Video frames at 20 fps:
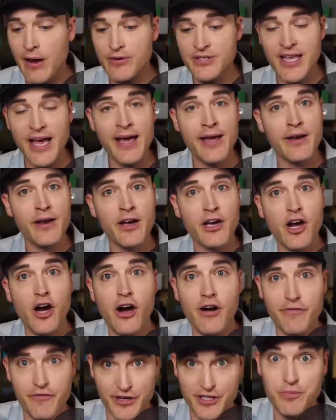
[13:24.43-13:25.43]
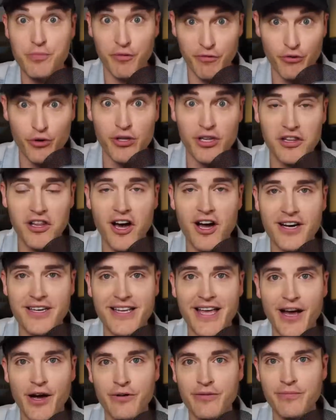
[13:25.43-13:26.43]
I was at a conference before the
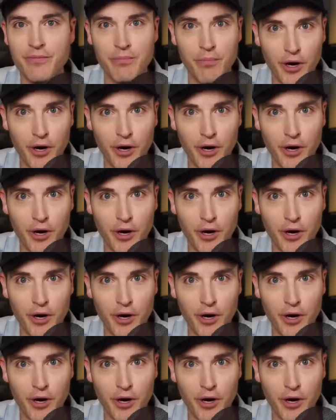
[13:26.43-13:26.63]
lockdown,